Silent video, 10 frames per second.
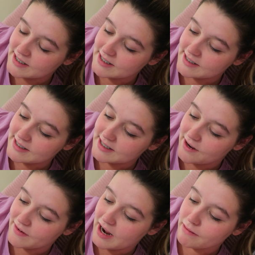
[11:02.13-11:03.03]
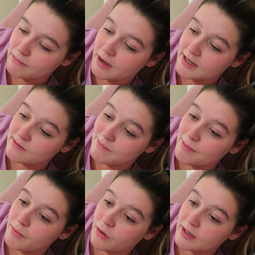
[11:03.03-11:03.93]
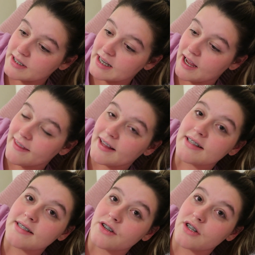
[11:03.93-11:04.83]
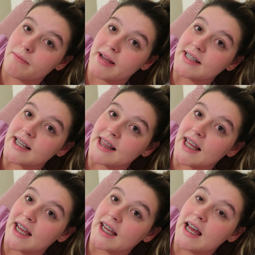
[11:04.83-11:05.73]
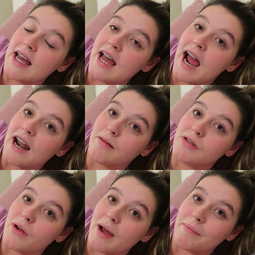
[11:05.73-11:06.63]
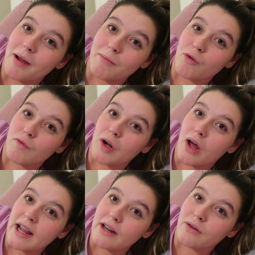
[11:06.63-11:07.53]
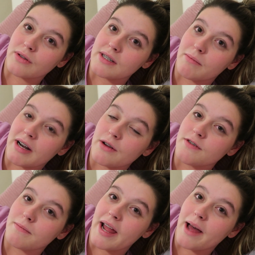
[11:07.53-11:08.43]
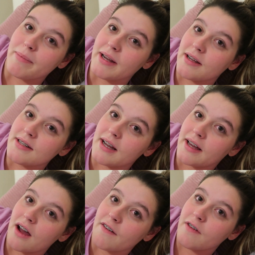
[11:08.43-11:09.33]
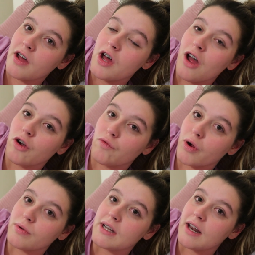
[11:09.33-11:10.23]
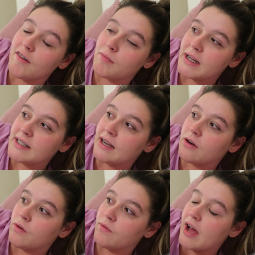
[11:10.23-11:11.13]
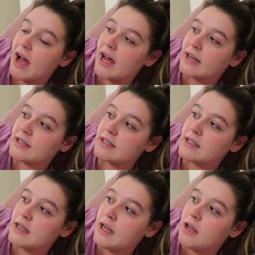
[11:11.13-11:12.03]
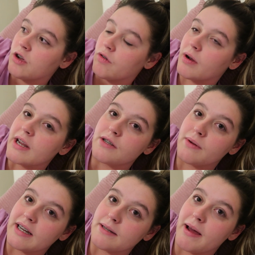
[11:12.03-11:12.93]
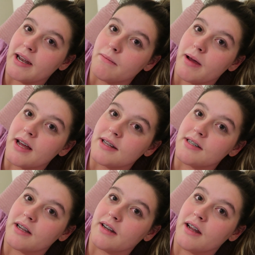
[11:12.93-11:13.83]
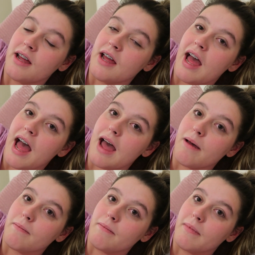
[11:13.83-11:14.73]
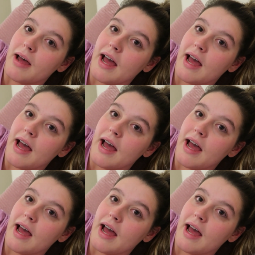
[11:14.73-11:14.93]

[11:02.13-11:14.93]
distance and stuff and how it works for me. But honestly, I think it's such an amazing thing, and I'm so happy I'm not reliant on someone else for my happiness. Like, I've grown to love myself and grown into an independent person, and